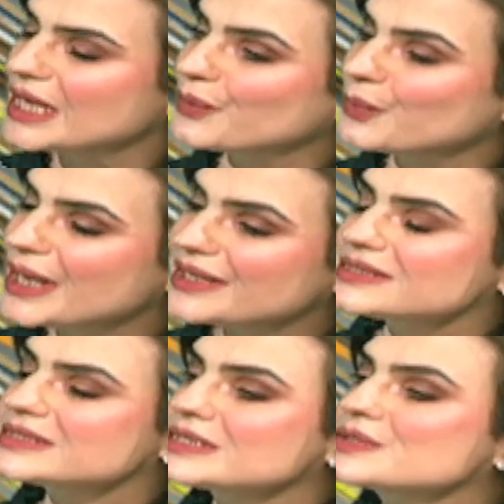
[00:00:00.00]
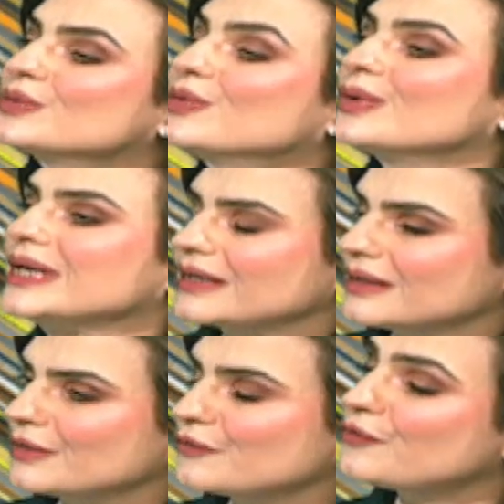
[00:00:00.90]
where is this
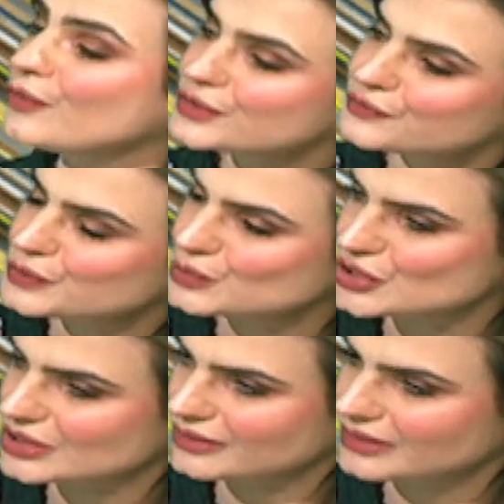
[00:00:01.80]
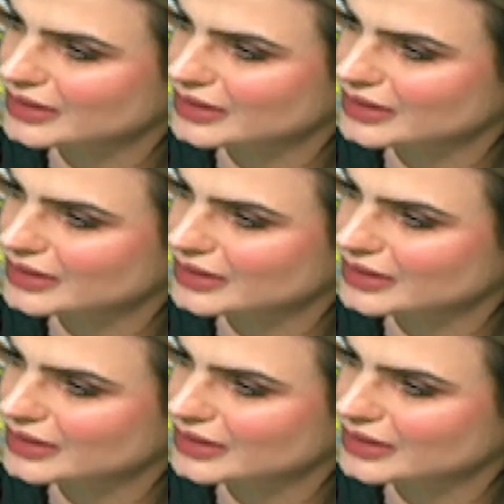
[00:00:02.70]
going for the future?